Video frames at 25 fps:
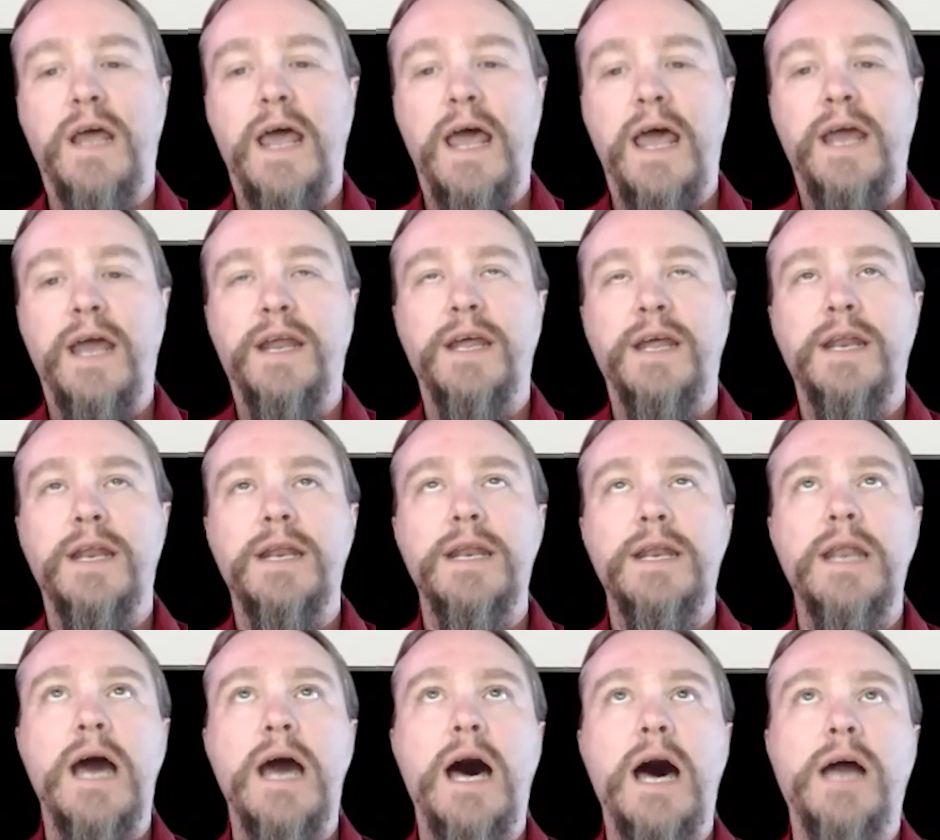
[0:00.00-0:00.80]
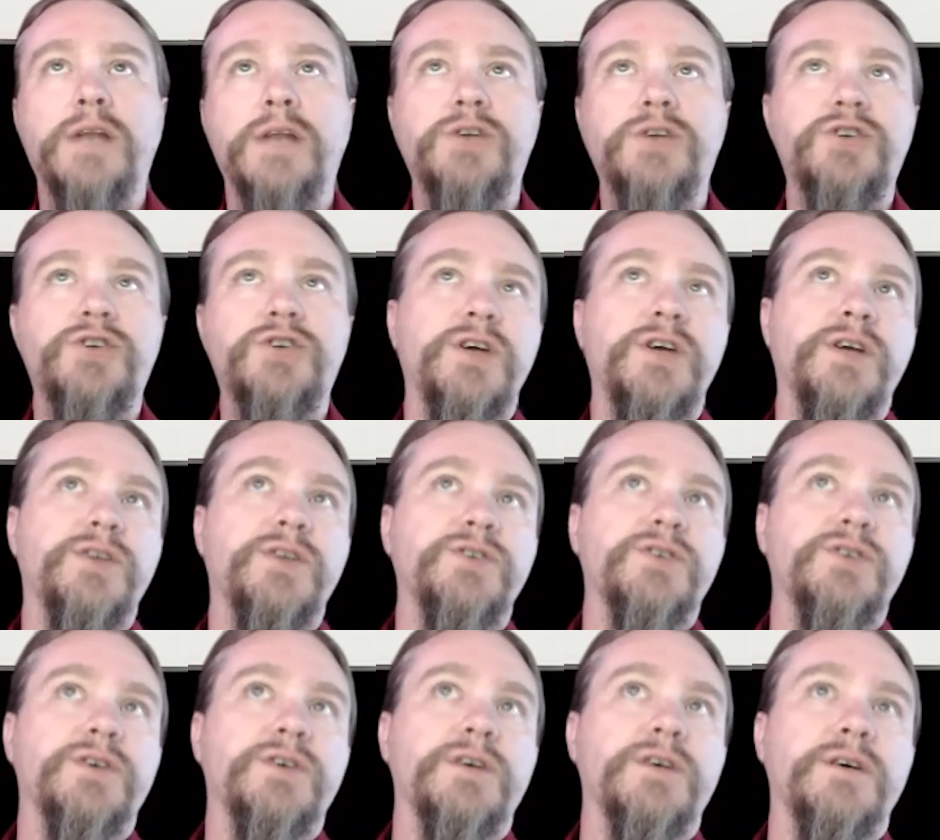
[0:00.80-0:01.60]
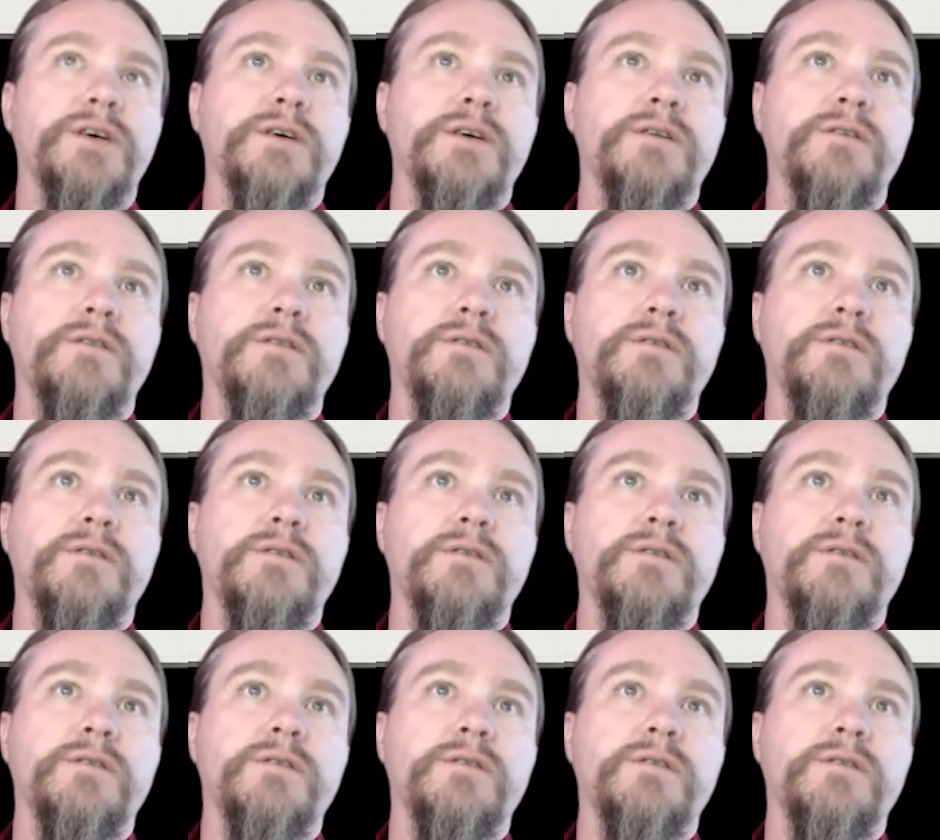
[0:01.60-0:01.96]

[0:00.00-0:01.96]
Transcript: and it not changing